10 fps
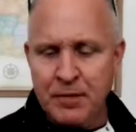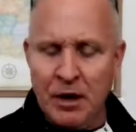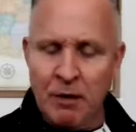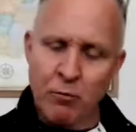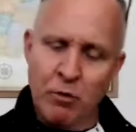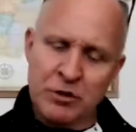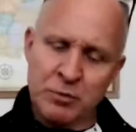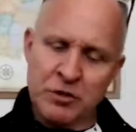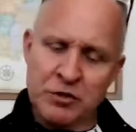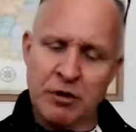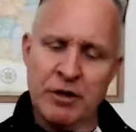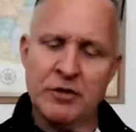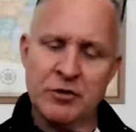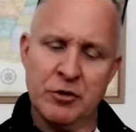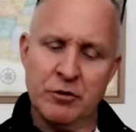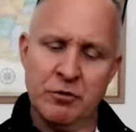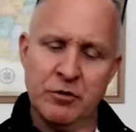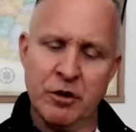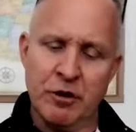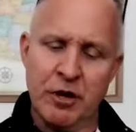Um, once we start into
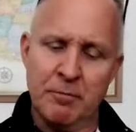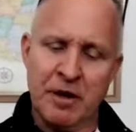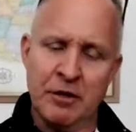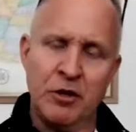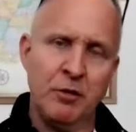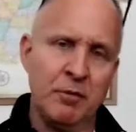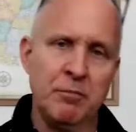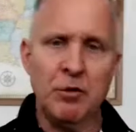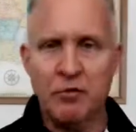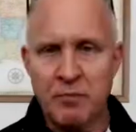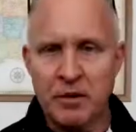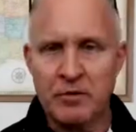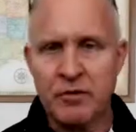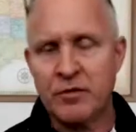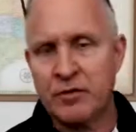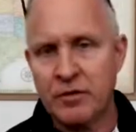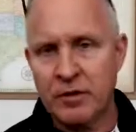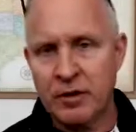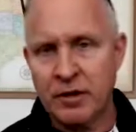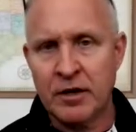talking about human movement,
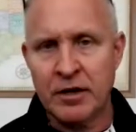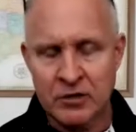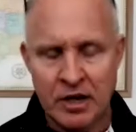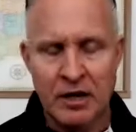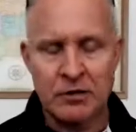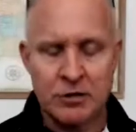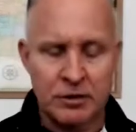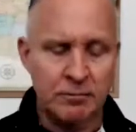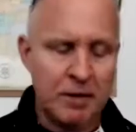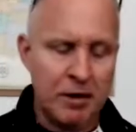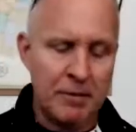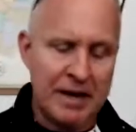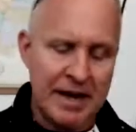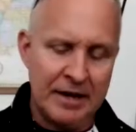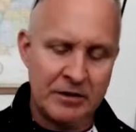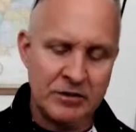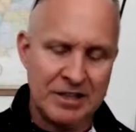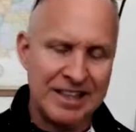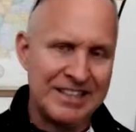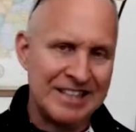uh, kinesiology,
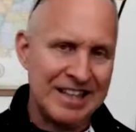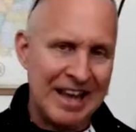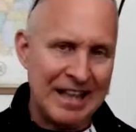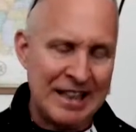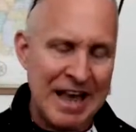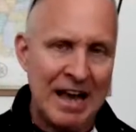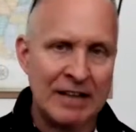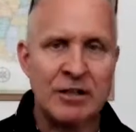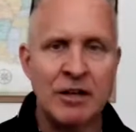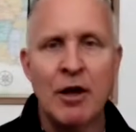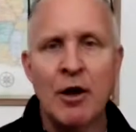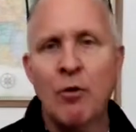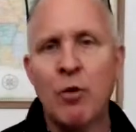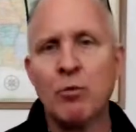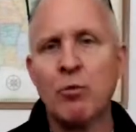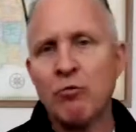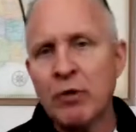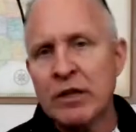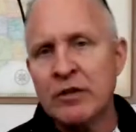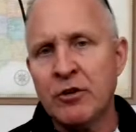biomechanics, things like that, what we're
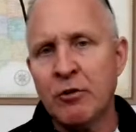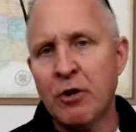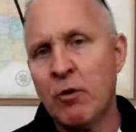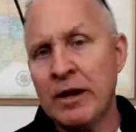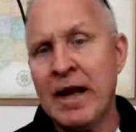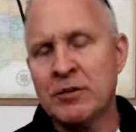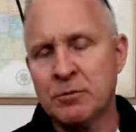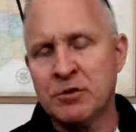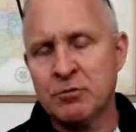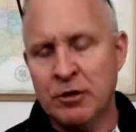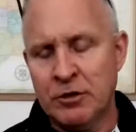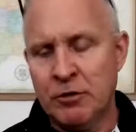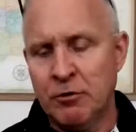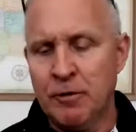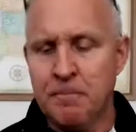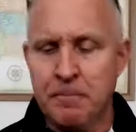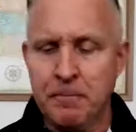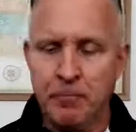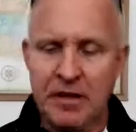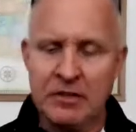really doing, or what NASM is really doing,
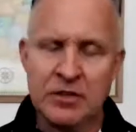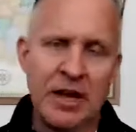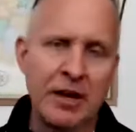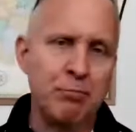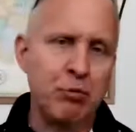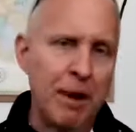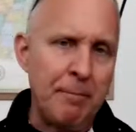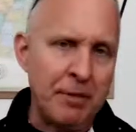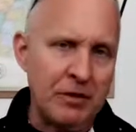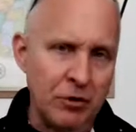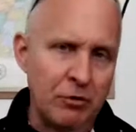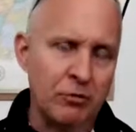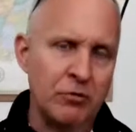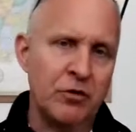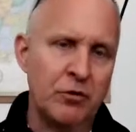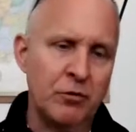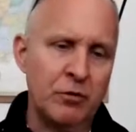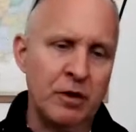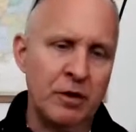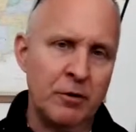is kind of prepping you
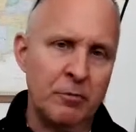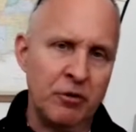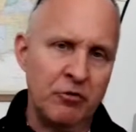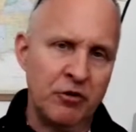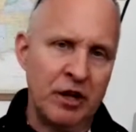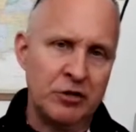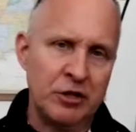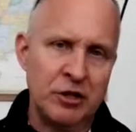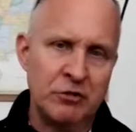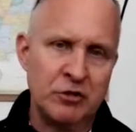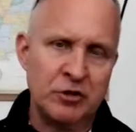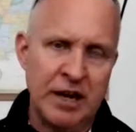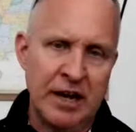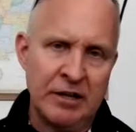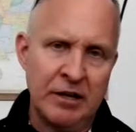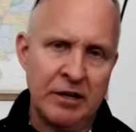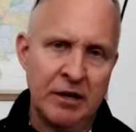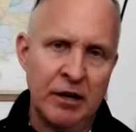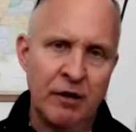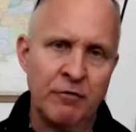to get an appreciation and understanding
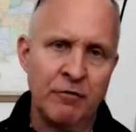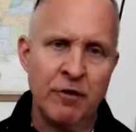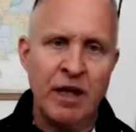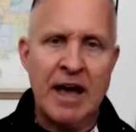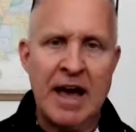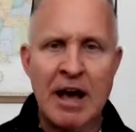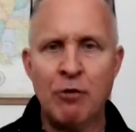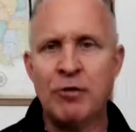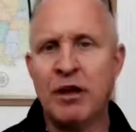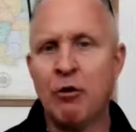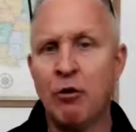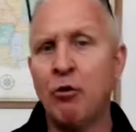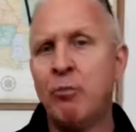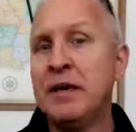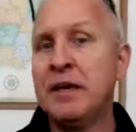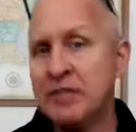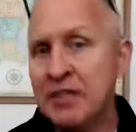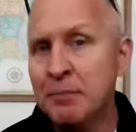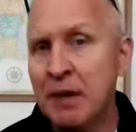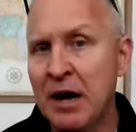of how their
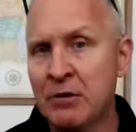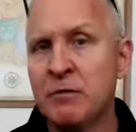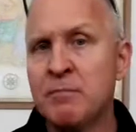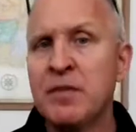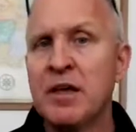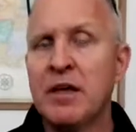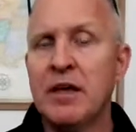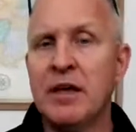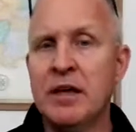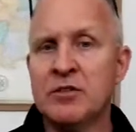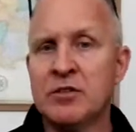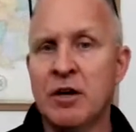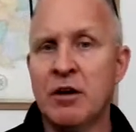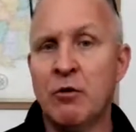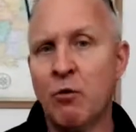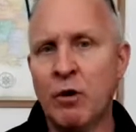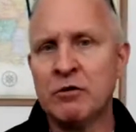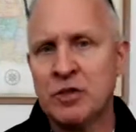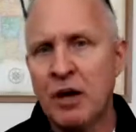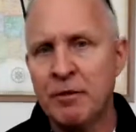OPT model is uh, or where
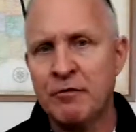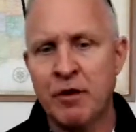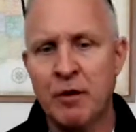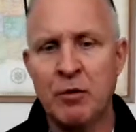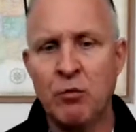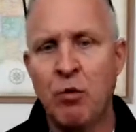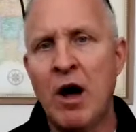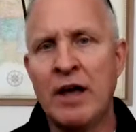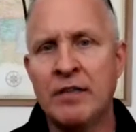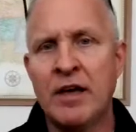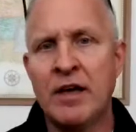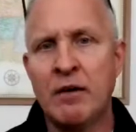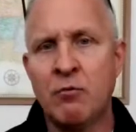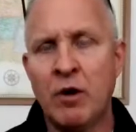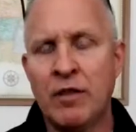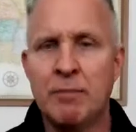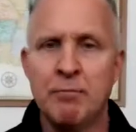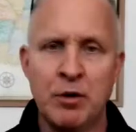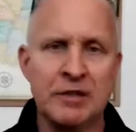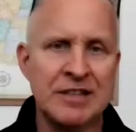it's coming from and why they why they
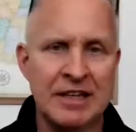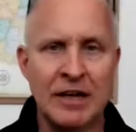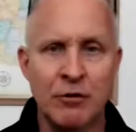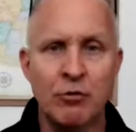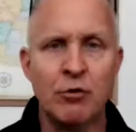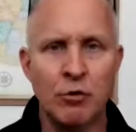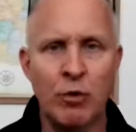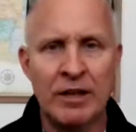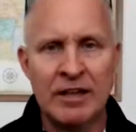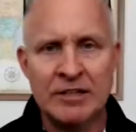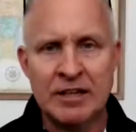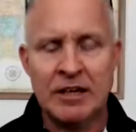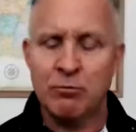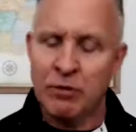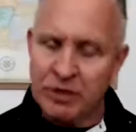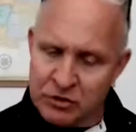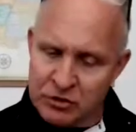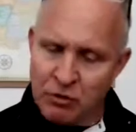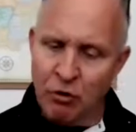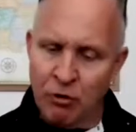put it together the way they did. Well, this
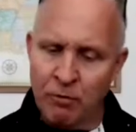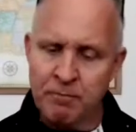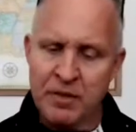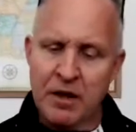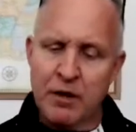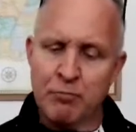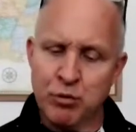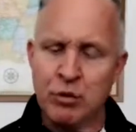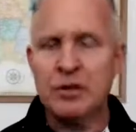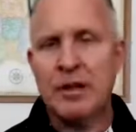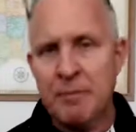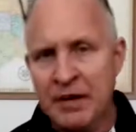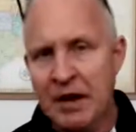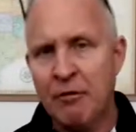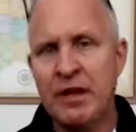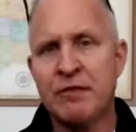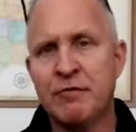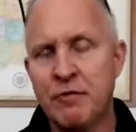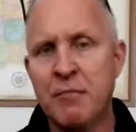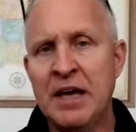is all preliminary
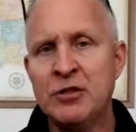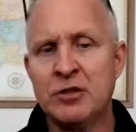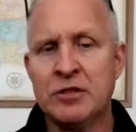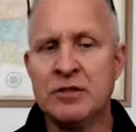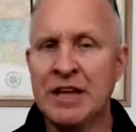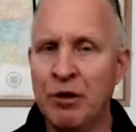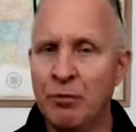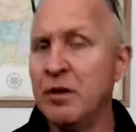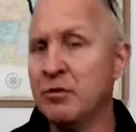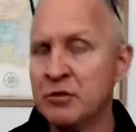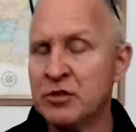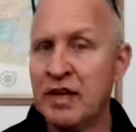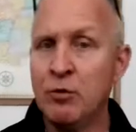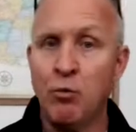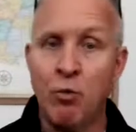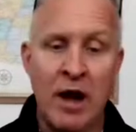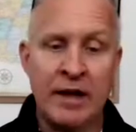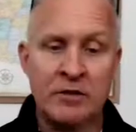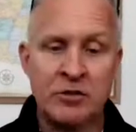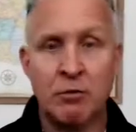information to help you understand why
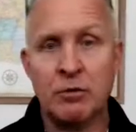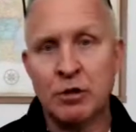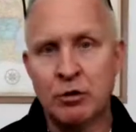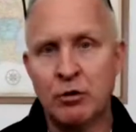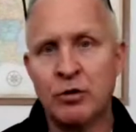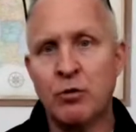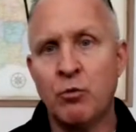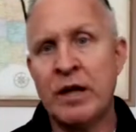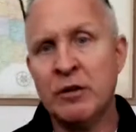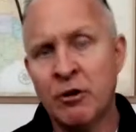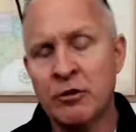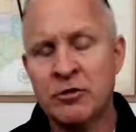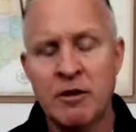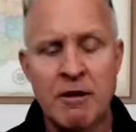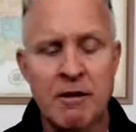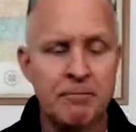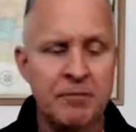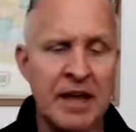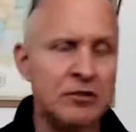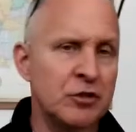it's going to look the way it looks.
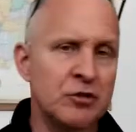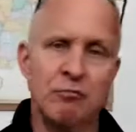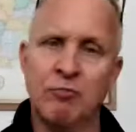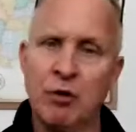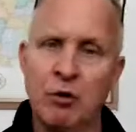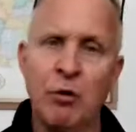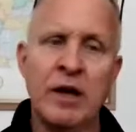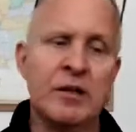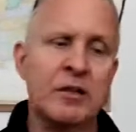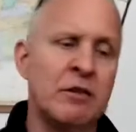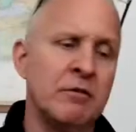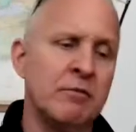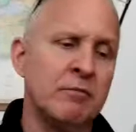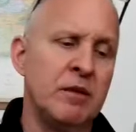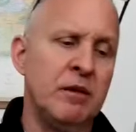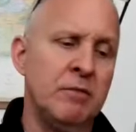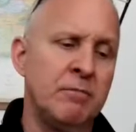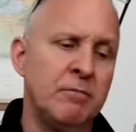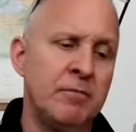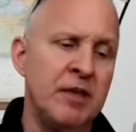And just real quick, the
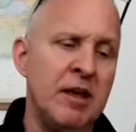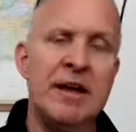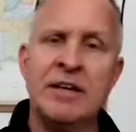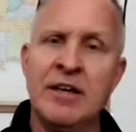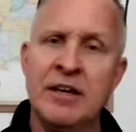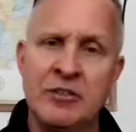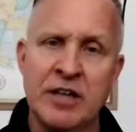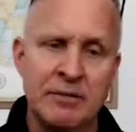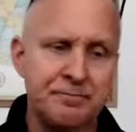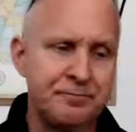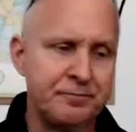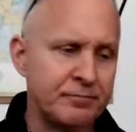the the idea is that